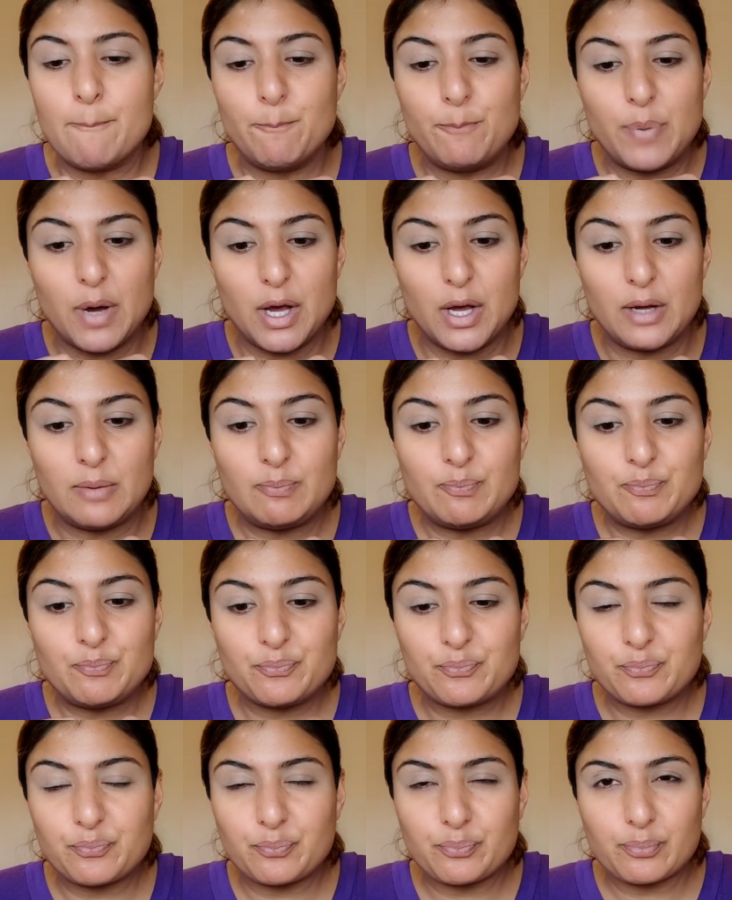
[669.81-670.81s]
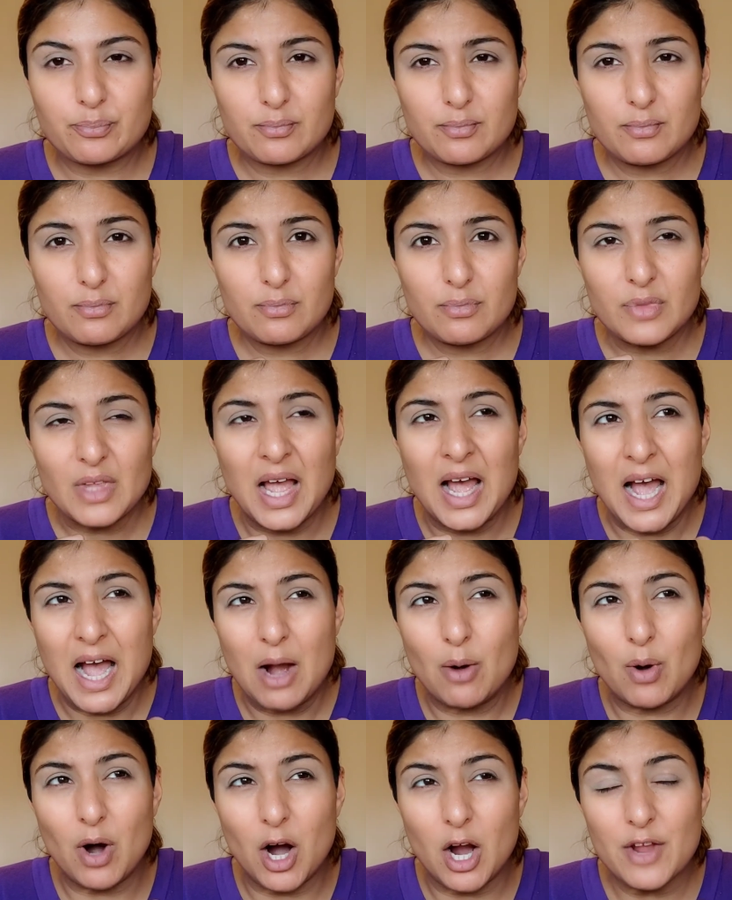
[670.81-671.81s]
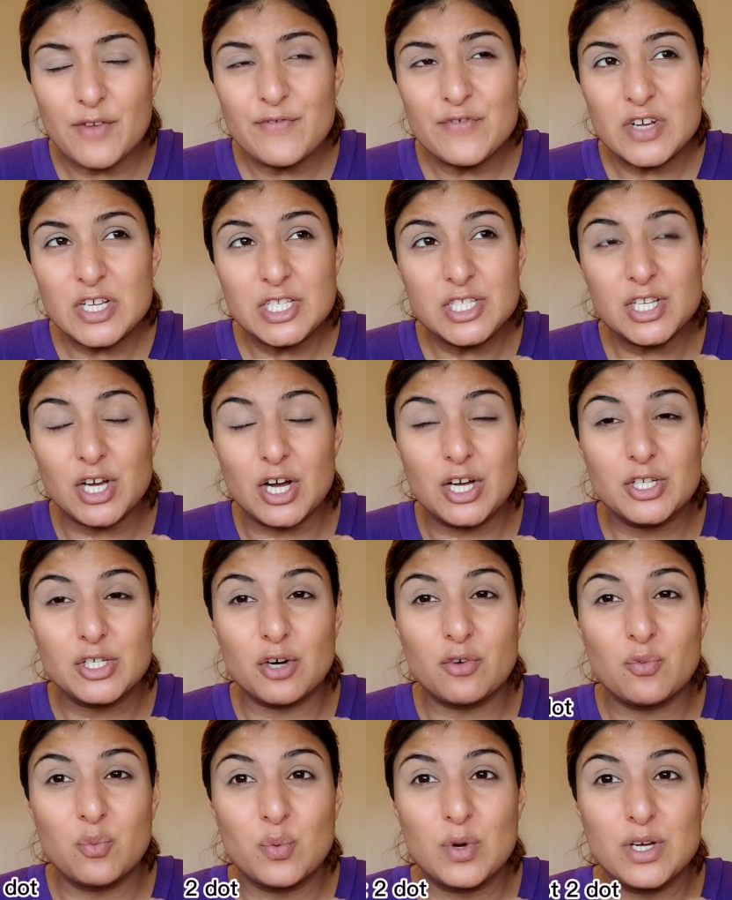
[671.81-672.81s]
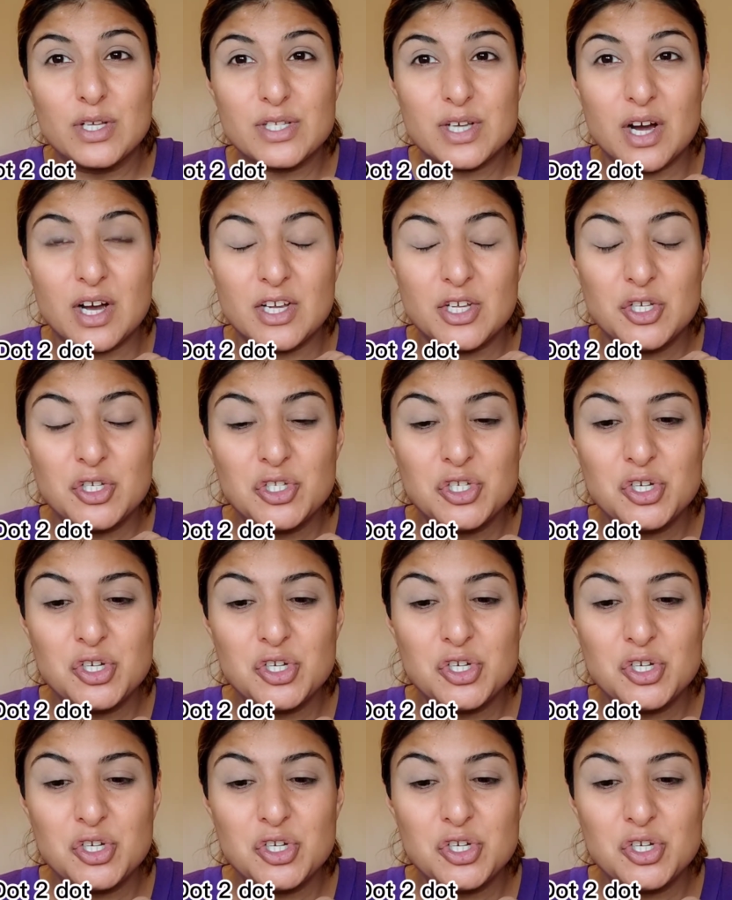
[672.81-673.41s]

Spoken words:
But how I first started off was I used